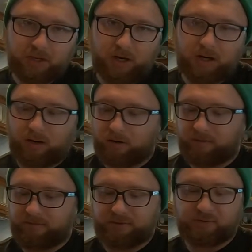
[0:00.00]

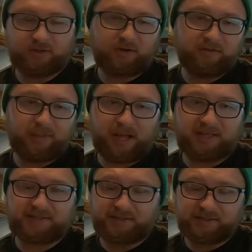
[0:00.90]
artificial soft
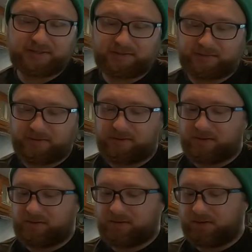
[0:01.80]
plastics.
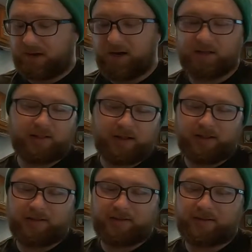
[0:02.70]
I
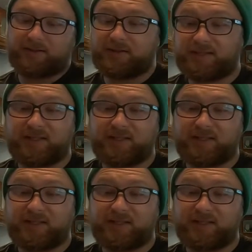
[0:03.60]
like these. This is